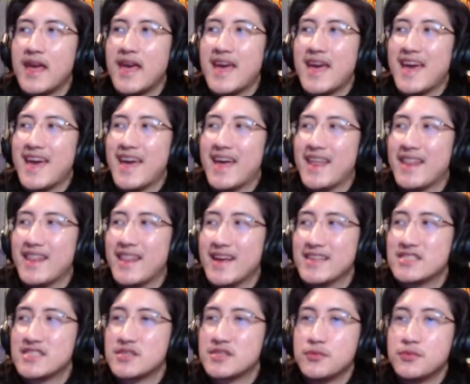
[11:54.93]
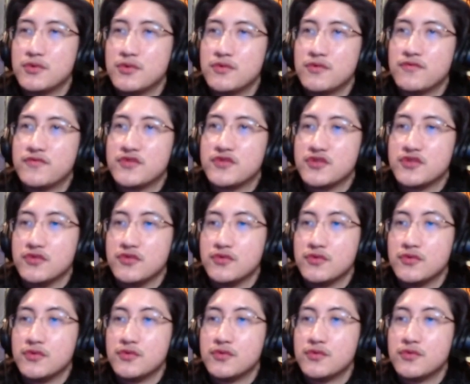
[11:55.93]
And let's move
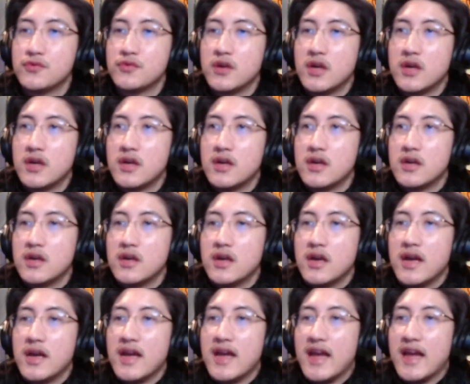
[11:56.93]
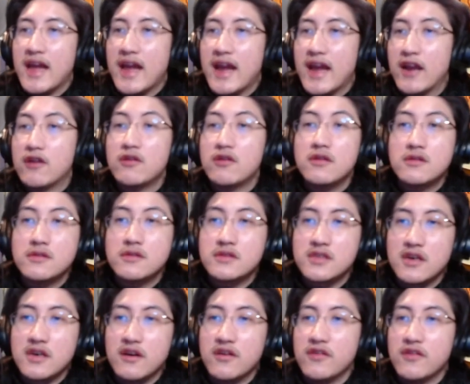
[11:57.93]
to Herald
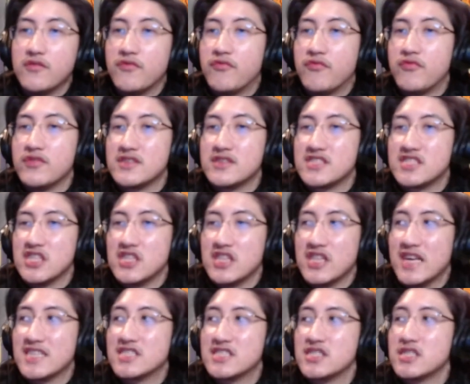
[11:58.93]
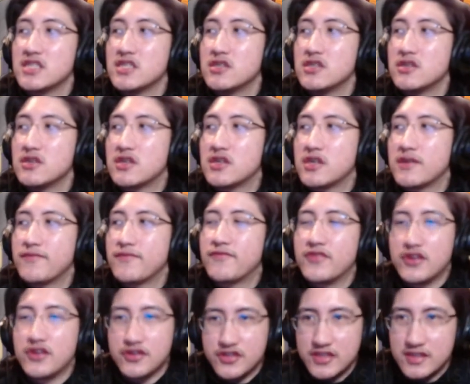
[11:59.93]
of Celestial
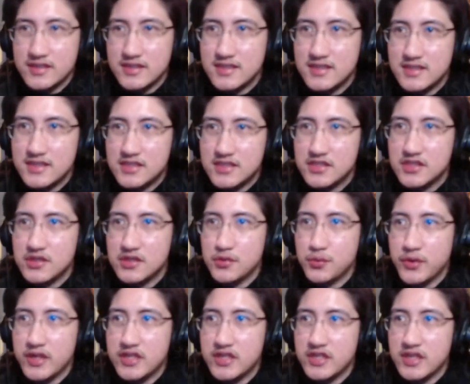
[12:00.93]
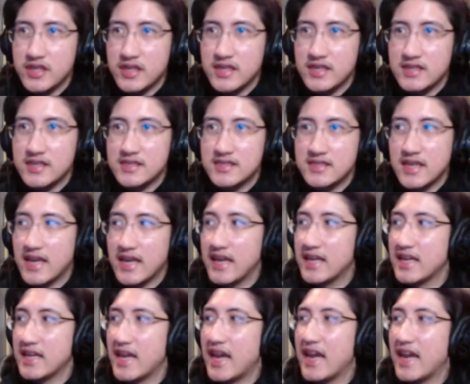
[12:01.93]
Convergence, which is a
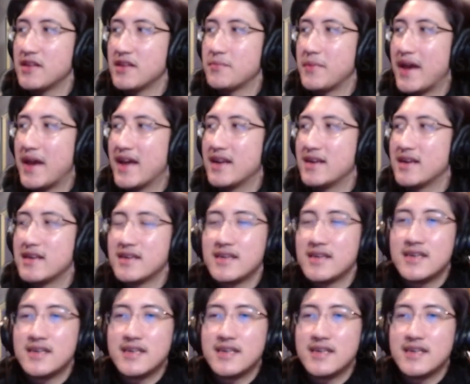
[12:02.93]
8 mana